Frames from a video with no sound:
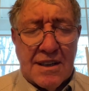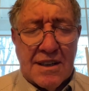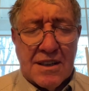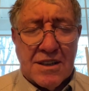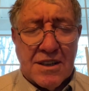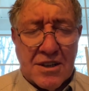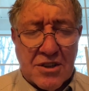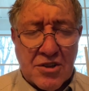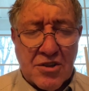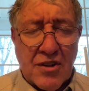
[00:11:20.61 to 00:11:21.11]

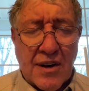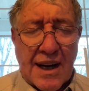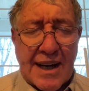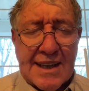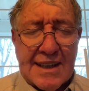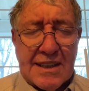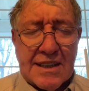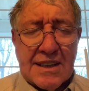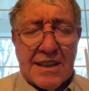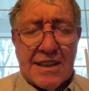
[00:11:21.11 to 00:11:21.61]
to
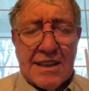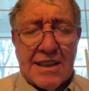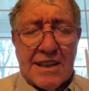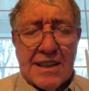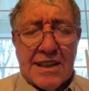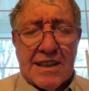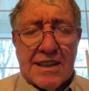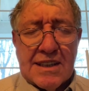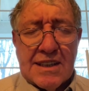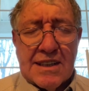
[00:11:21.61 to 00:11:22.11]
try to
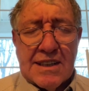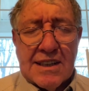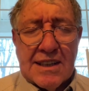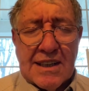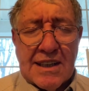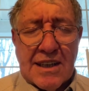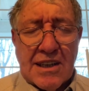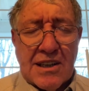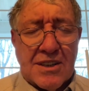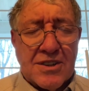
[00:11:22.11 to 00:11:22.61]

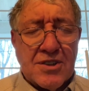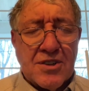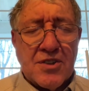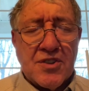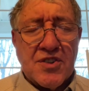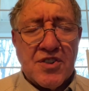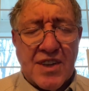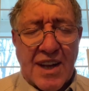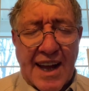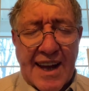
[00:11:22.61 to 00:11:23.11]
uh,
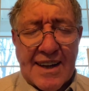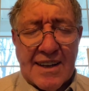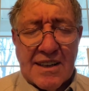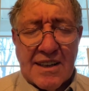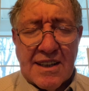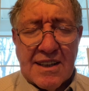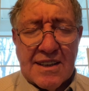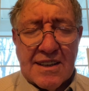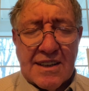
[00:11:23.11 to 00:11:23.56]
understand